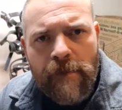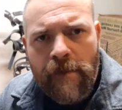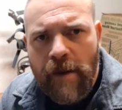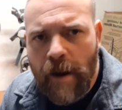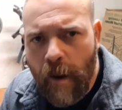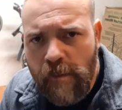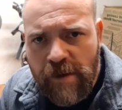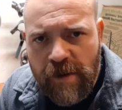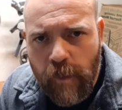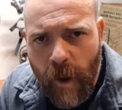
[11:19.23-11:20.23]
You don't
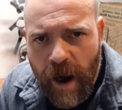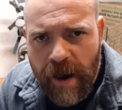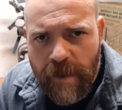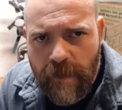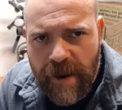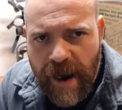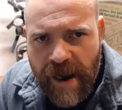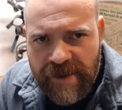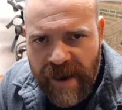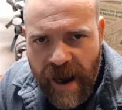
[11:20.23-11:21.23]
just walk into a
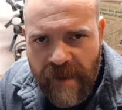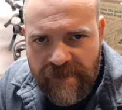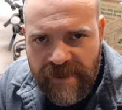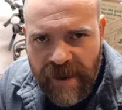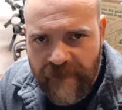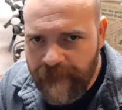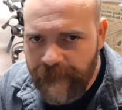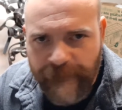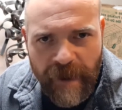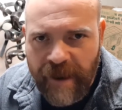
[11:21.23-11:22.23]
guy's house and
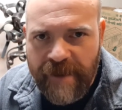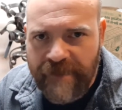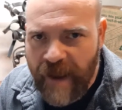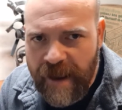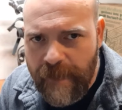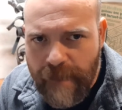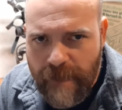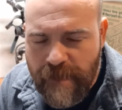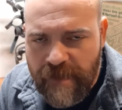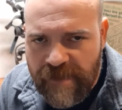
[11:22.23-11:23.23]
fucking take a
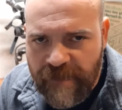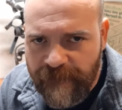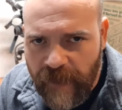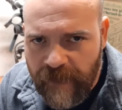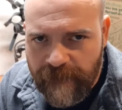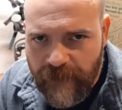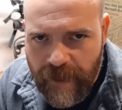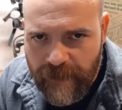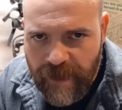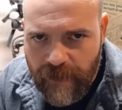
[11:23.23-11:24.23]
member of his fucking
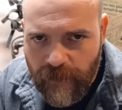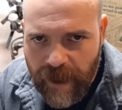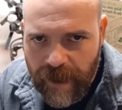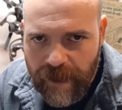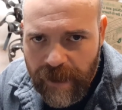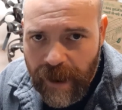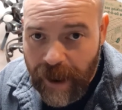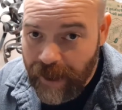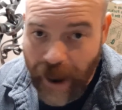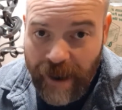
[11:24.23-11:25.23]
family away
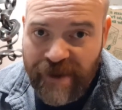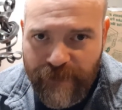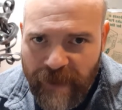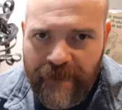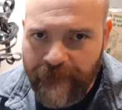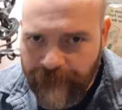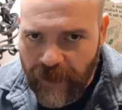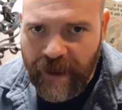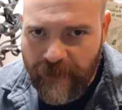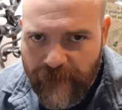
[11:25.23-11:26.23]
and not expect a
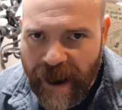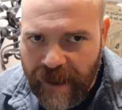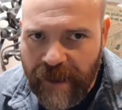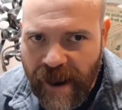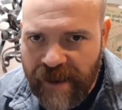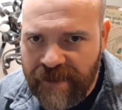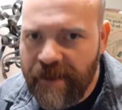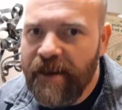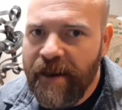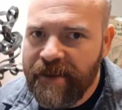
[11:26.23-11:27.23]
fucking backlash.
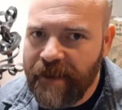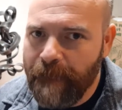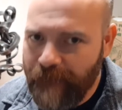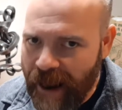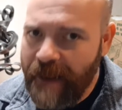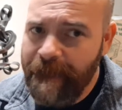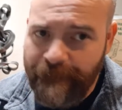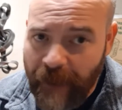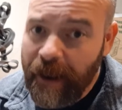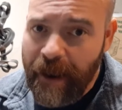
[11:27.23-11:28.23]
It's a bad
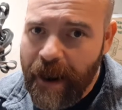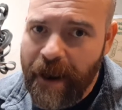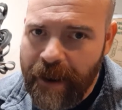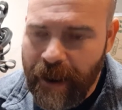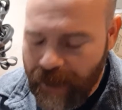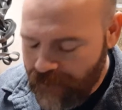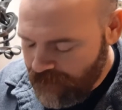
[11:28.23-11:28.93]
fucking idea.